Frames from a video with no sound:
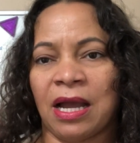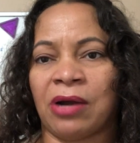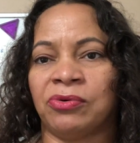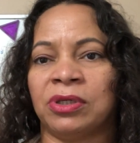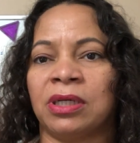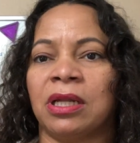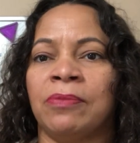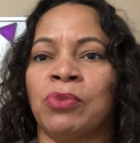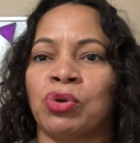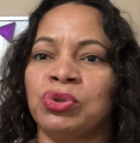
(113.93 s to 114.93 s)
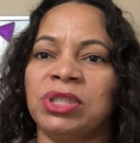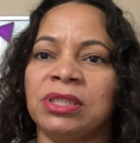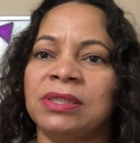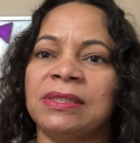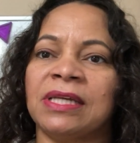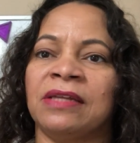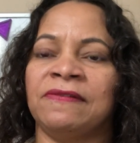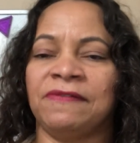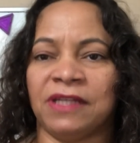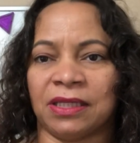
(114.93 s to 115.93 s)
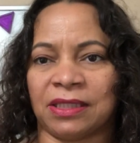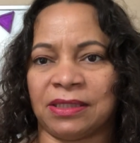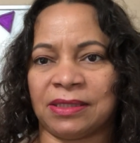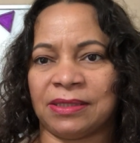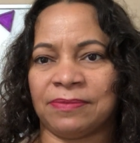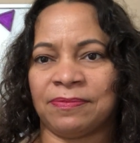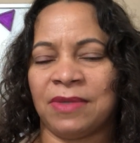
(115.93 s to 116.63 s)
our emotions and feelings.